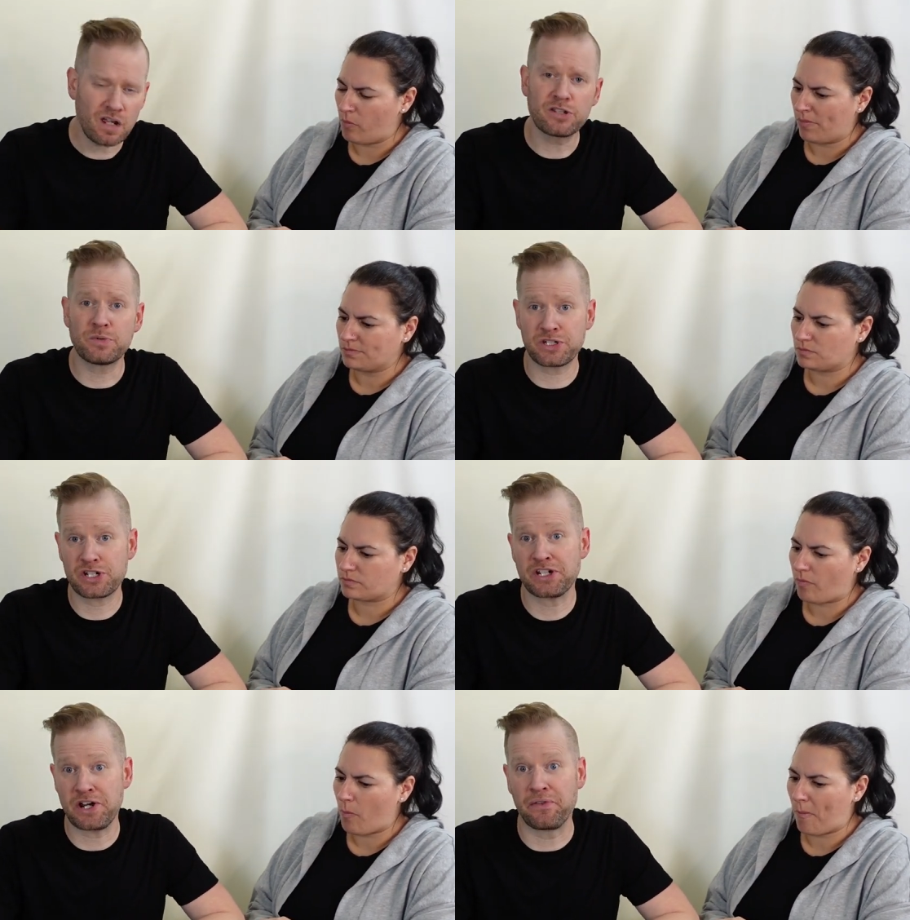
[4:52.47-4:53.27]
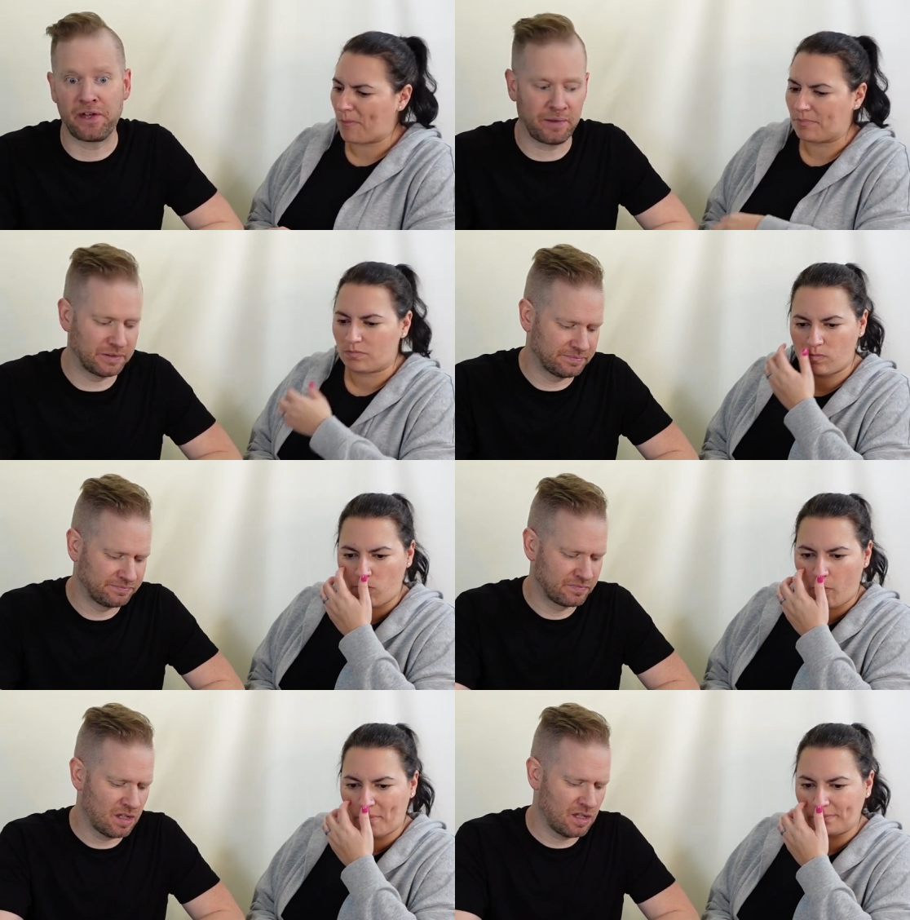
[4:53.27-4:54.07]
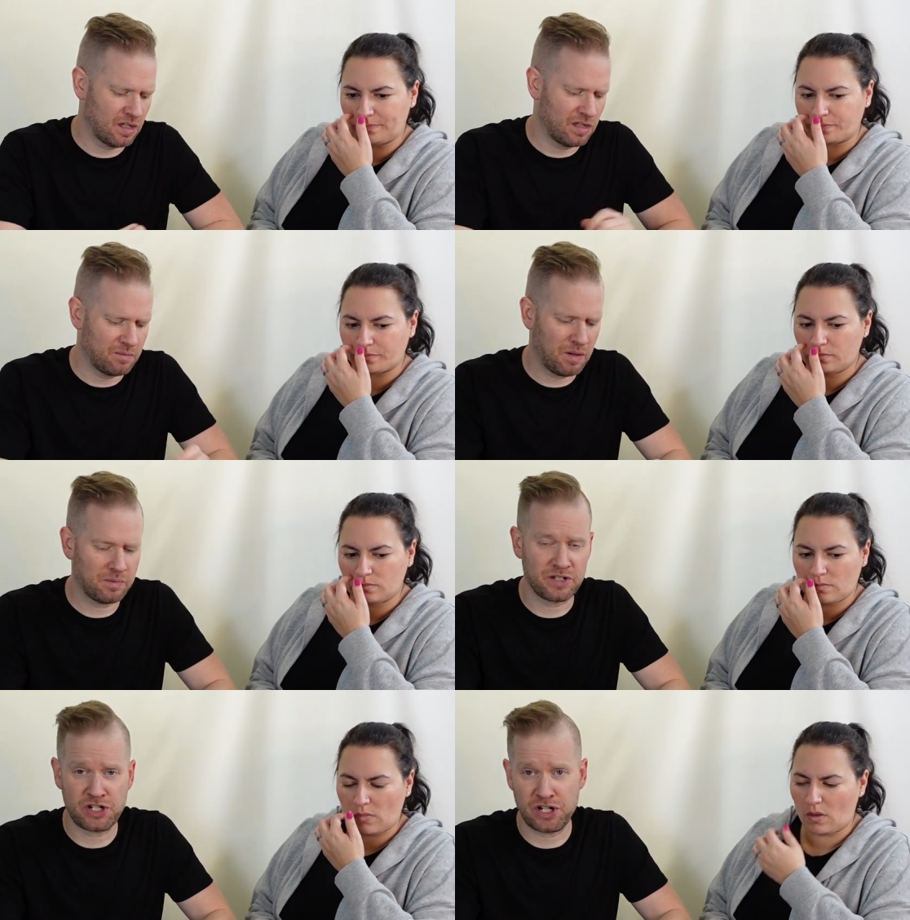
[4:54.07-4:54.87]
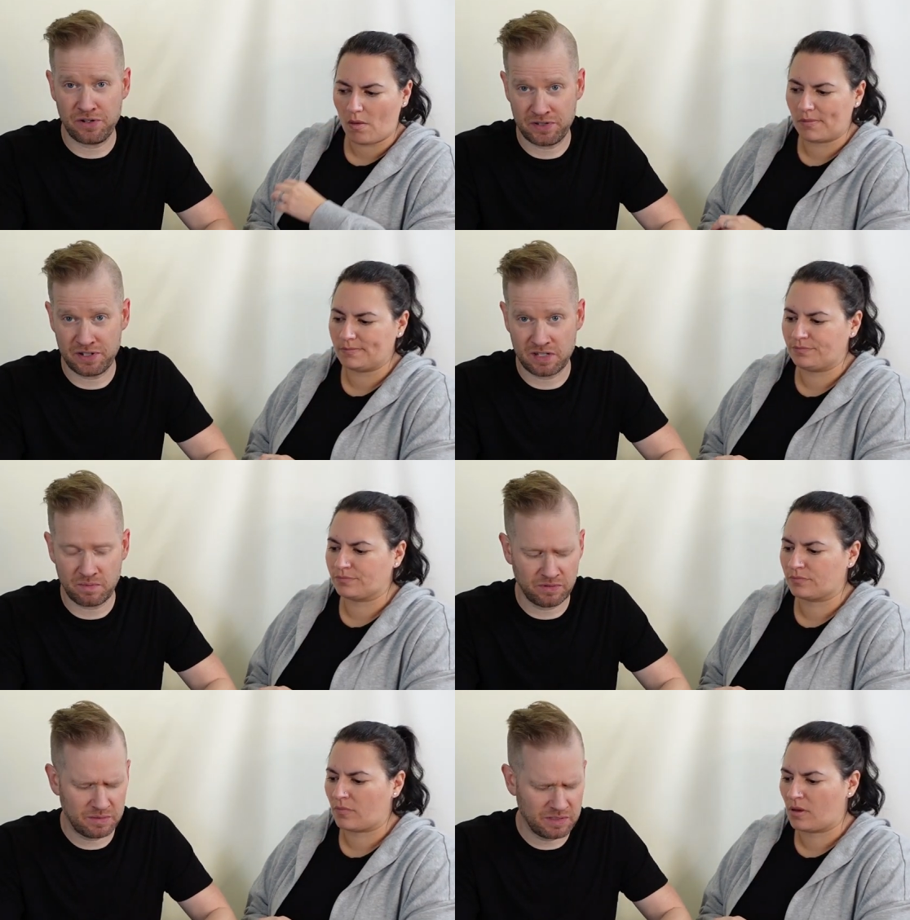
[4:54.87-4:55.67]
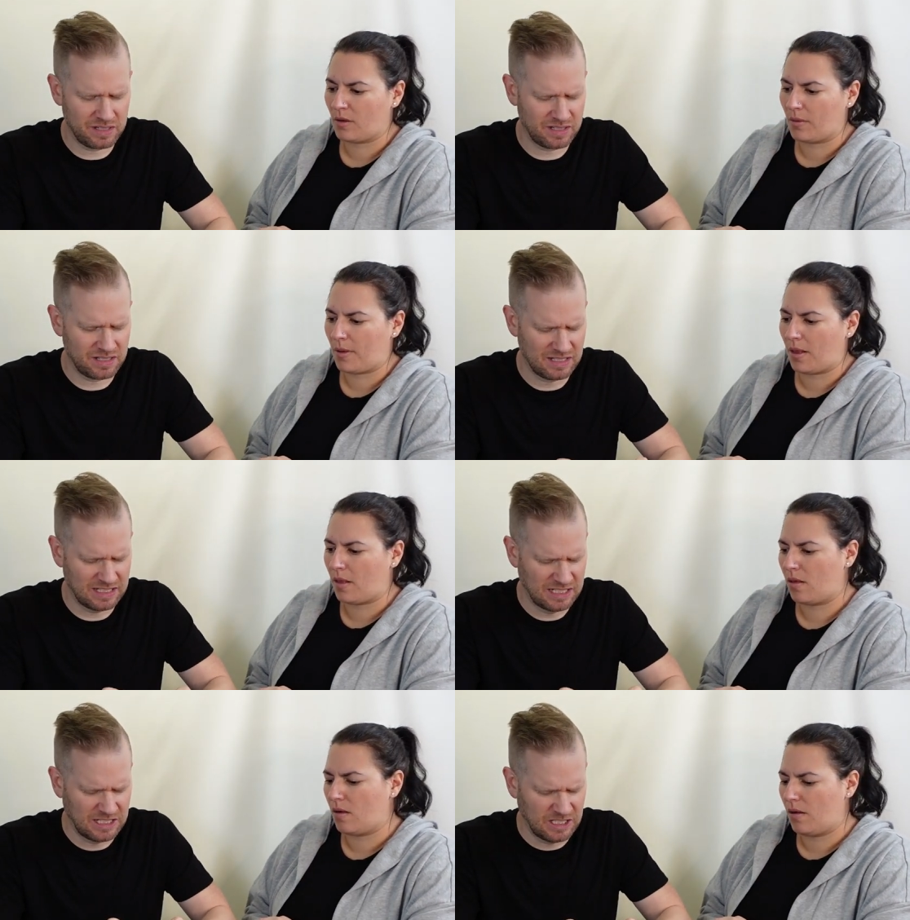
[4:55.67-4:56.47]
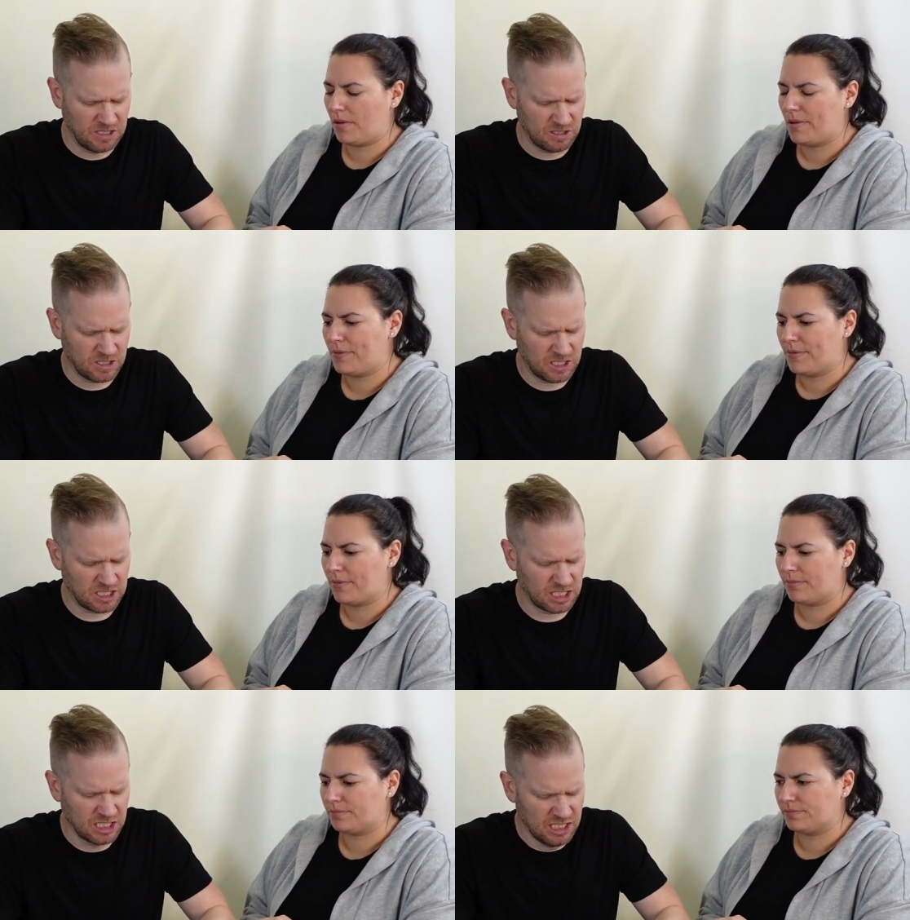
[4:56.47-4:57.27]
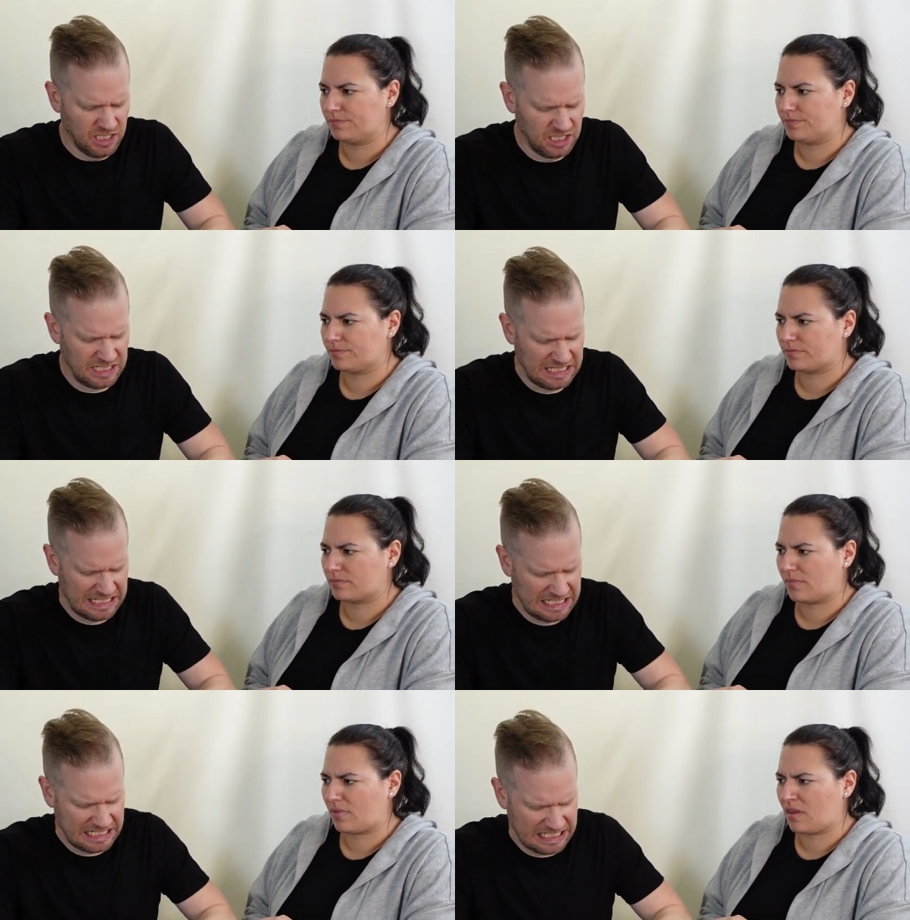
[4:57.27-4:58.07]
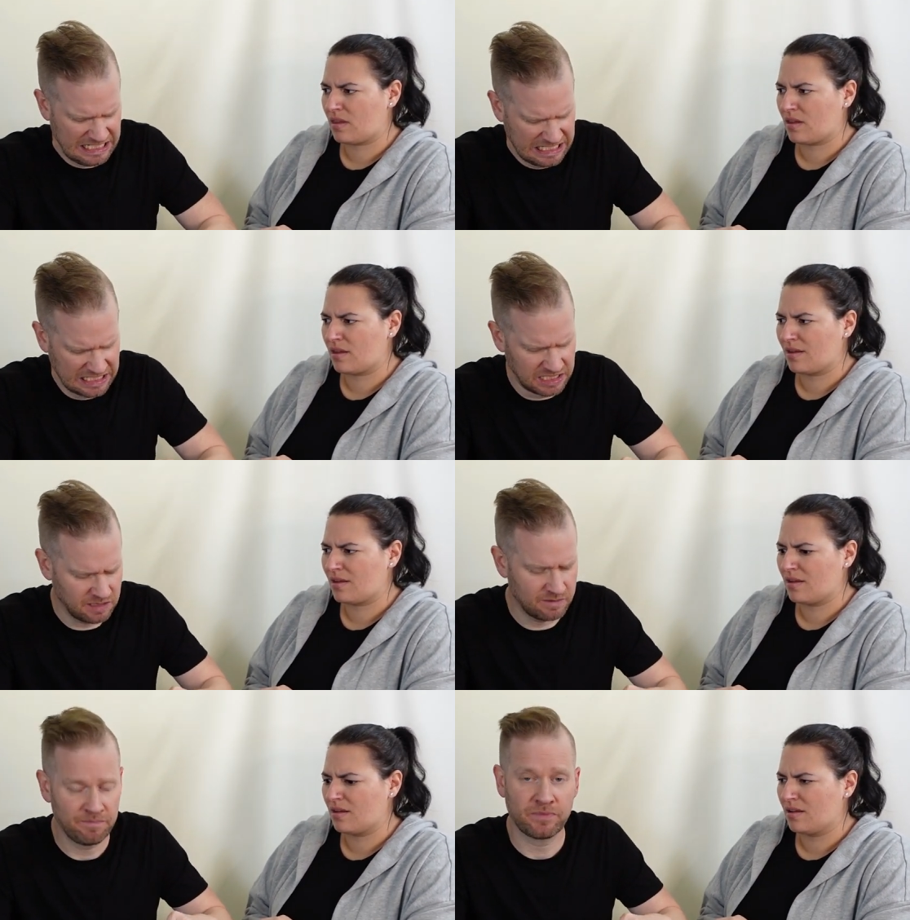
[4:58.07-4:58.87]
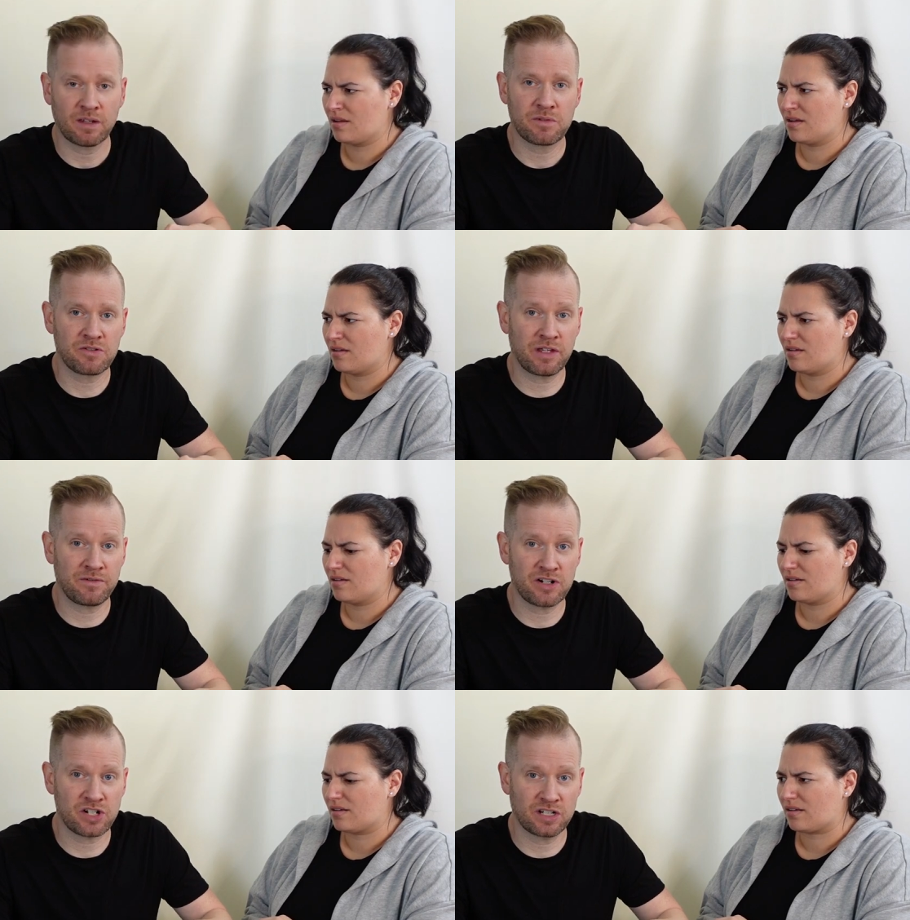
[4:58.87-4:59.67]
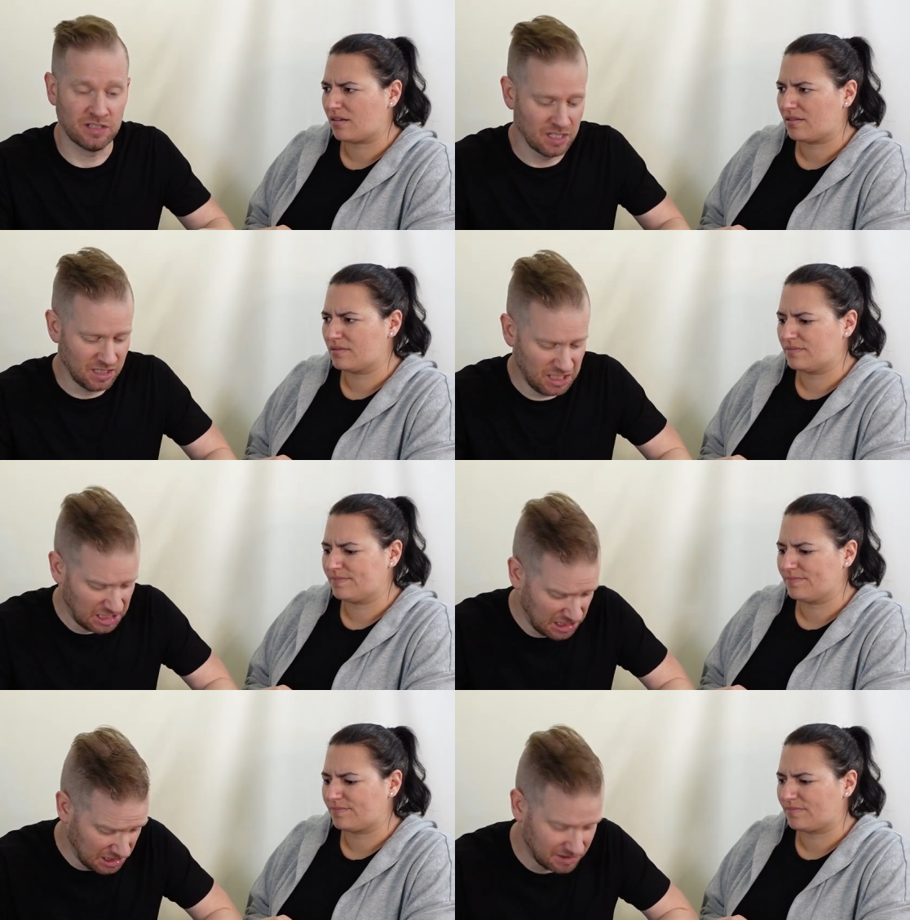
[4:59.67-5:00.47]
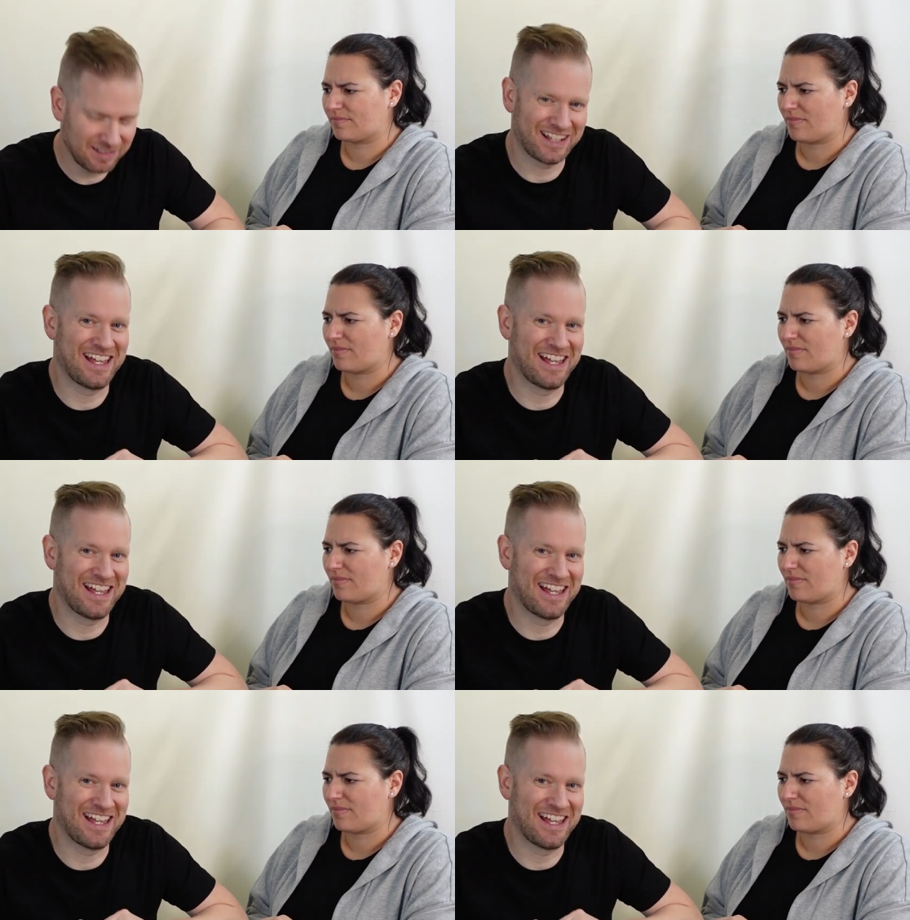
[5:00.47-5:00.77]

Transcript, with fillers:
Speaker 1: So we'll just share that one. Probably share the disappointment. Look at this. Ah! We do that in Russian. Ah!